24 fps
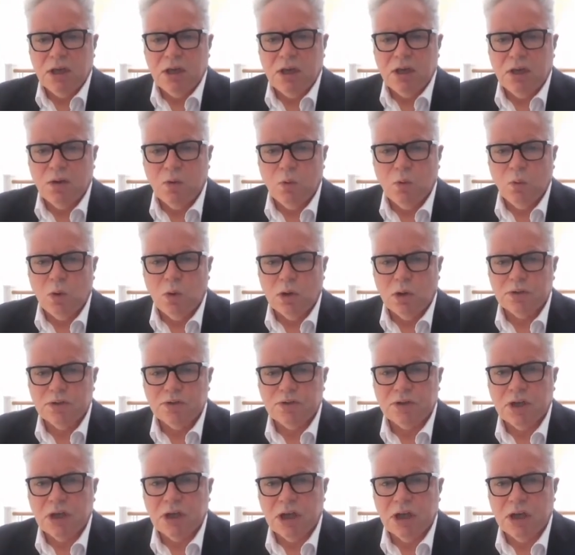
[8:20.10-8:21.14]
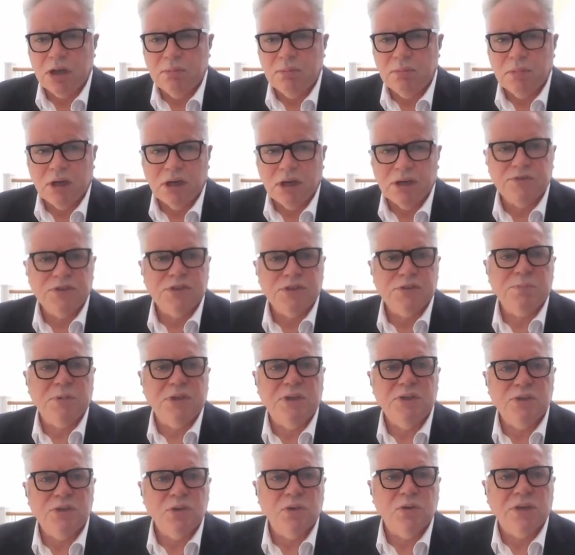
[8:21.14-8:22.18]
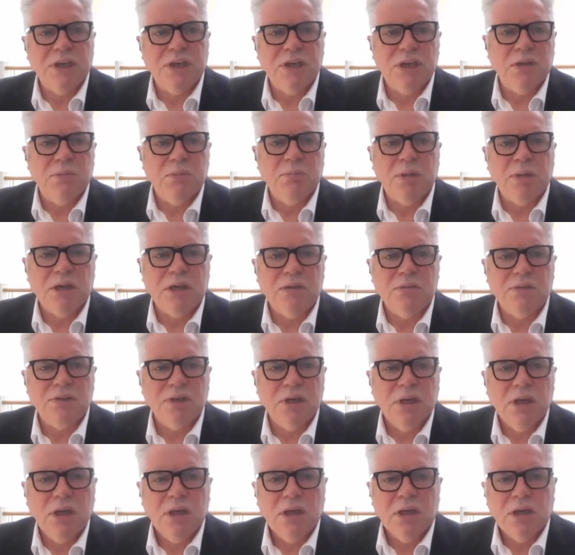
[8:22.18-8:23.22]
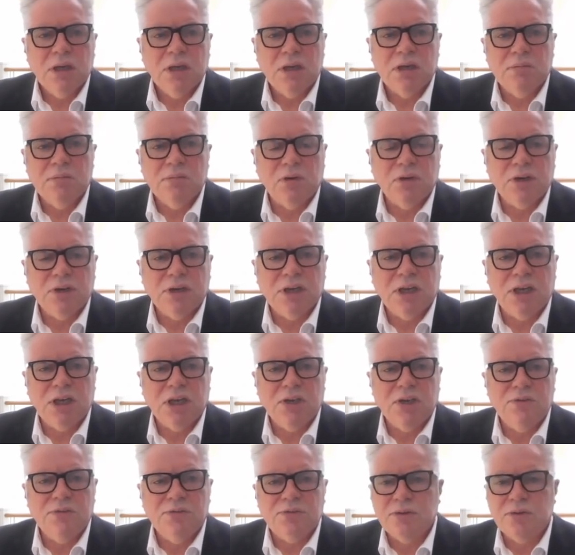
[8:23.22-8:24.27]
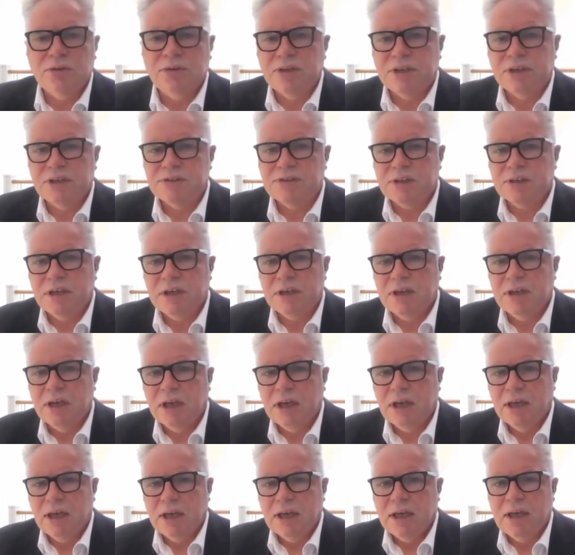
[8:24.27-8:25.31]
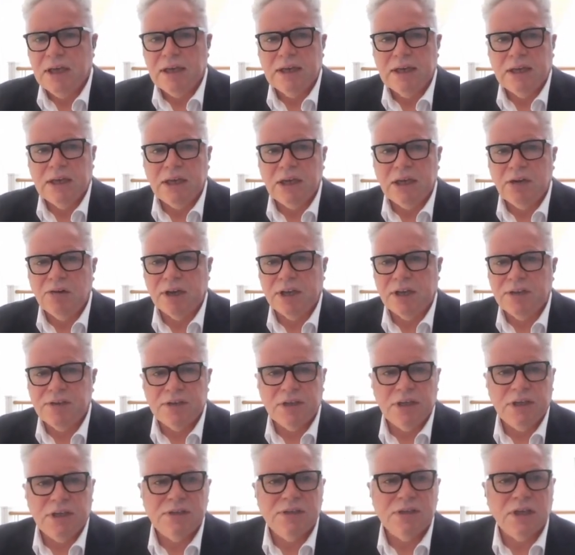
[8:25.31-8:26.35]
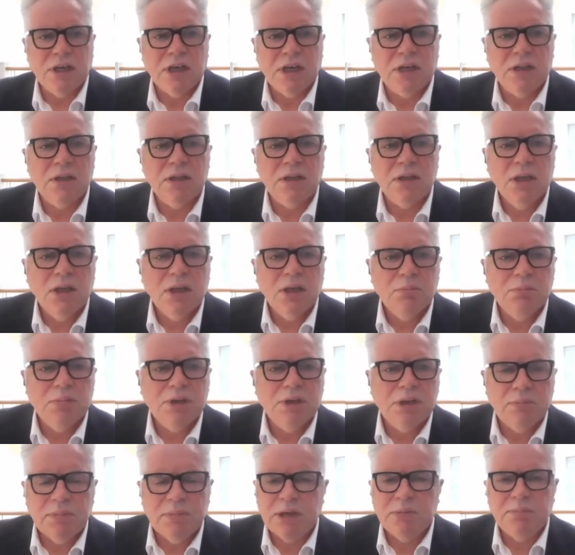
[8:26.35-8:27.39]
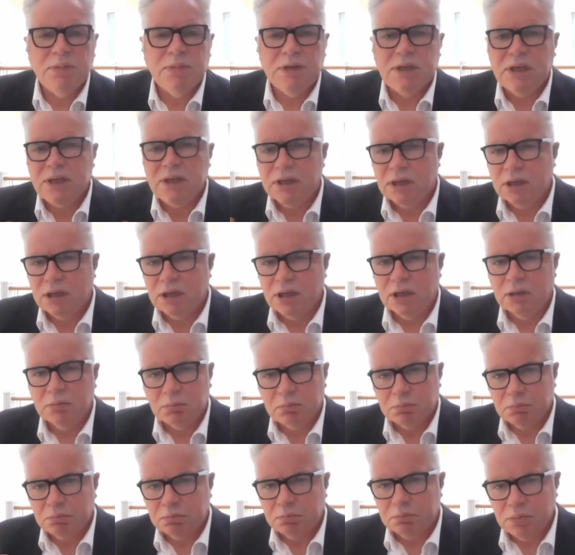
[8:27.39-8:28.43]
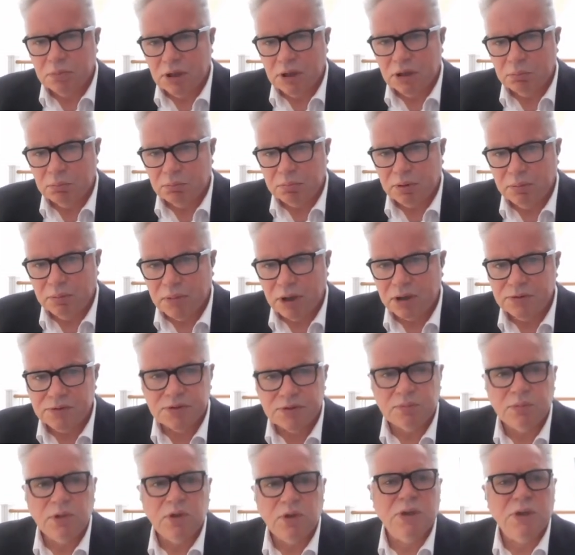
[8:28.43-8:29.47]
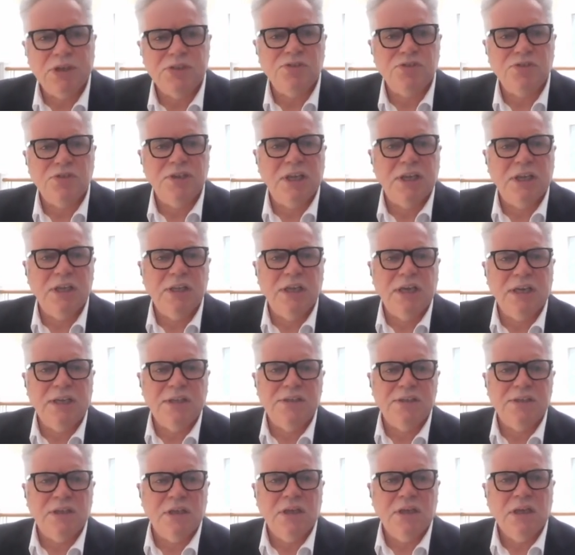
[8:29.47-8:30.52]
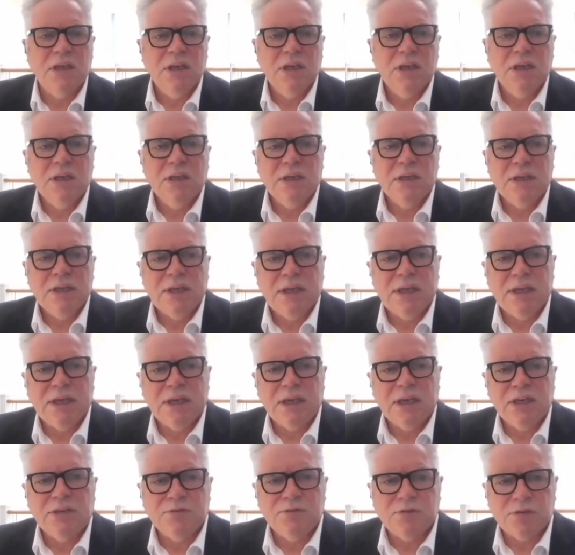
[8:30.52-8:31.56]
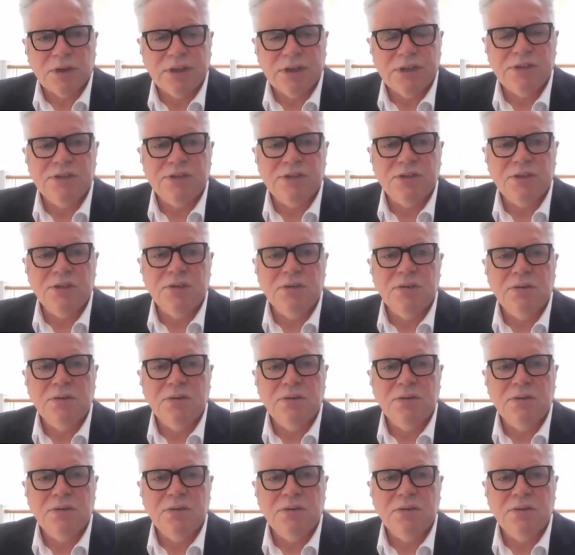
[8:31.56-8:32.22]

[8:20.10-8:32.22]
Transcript: what I've just been talking about. And I'm not going to go through this in any great detail, but it may be promote some questioning later. Clearly, I've tried to